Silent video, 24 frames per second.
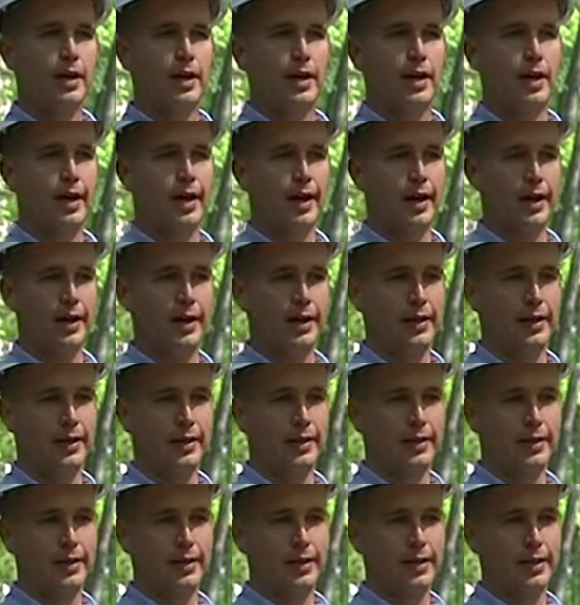And
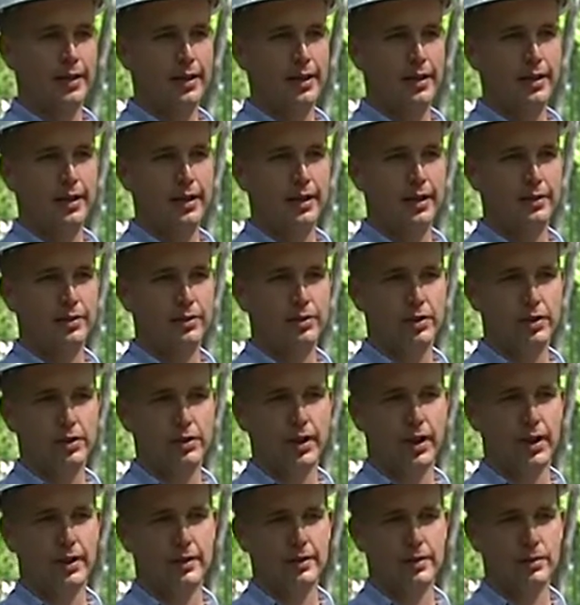it took
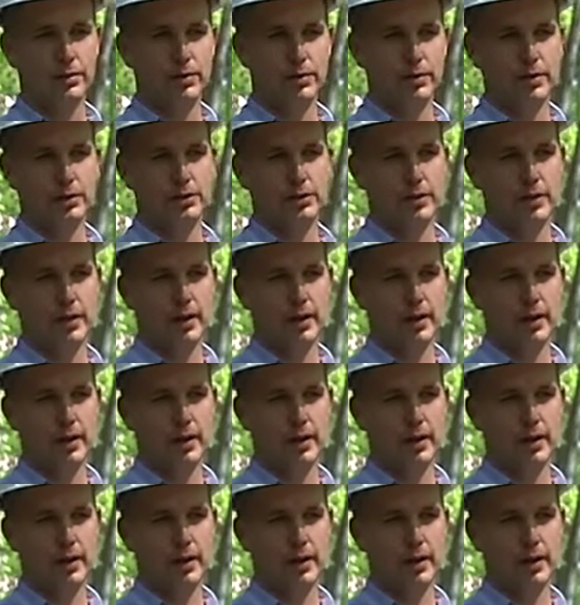that demolition